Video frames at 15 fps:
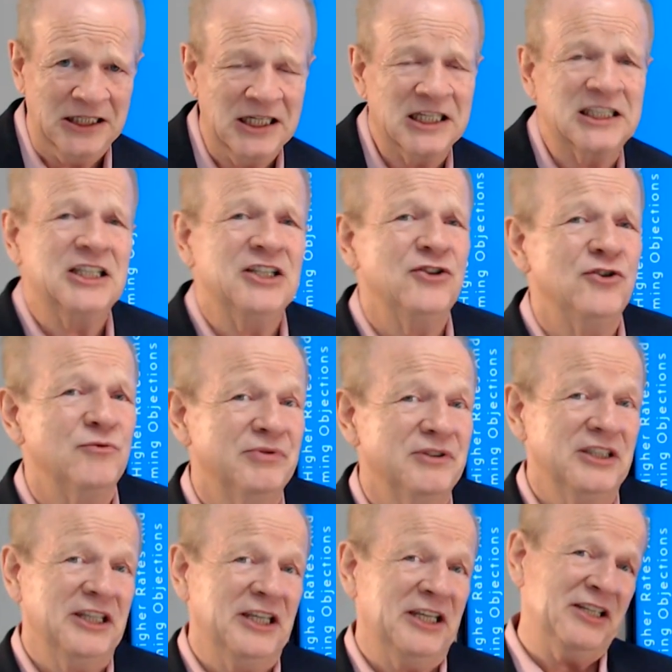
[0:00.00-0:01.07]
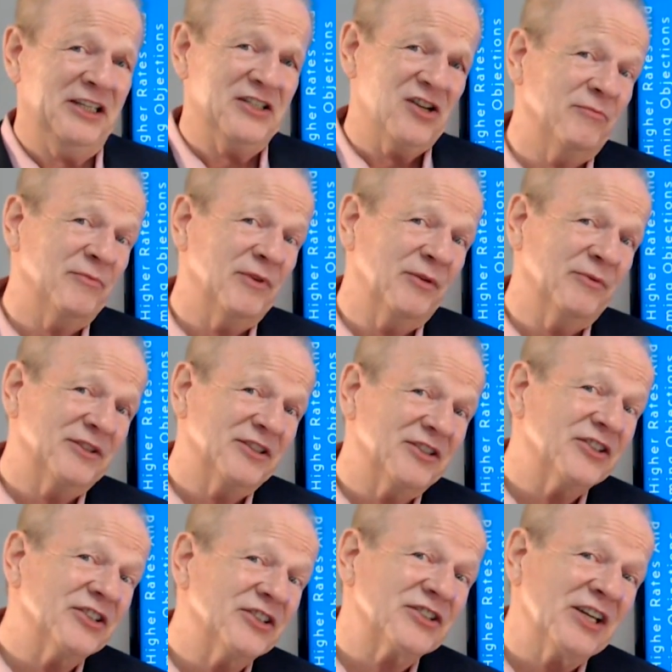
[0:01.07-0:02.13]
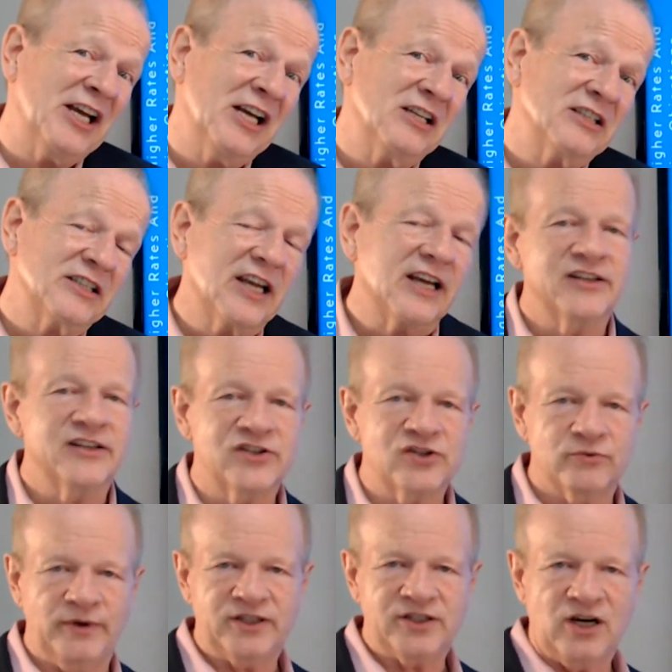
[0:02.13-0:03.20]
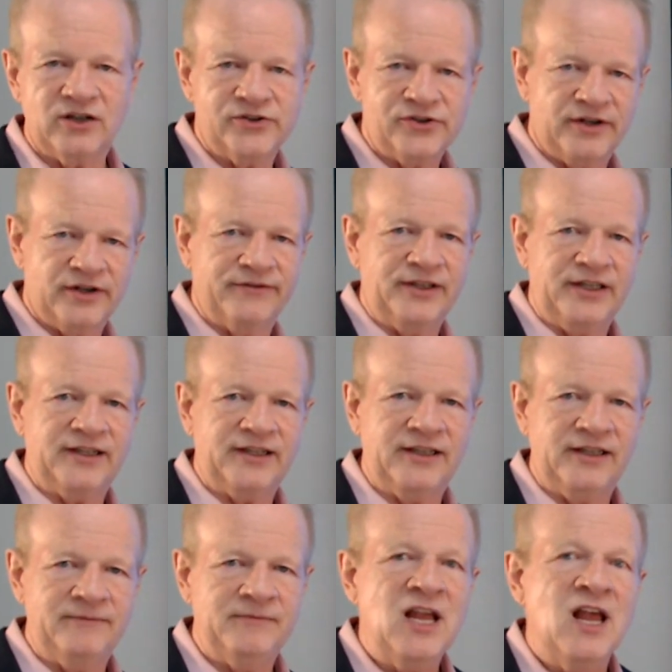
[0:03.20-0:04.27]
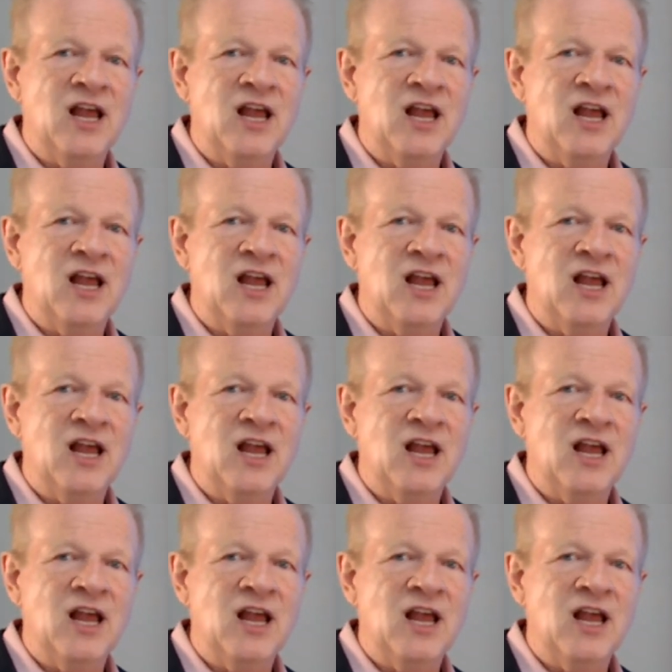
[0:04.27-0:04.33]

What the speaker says: Yeah, can you please help me with the discount? Yeah, the sweet talkers, you ever get them?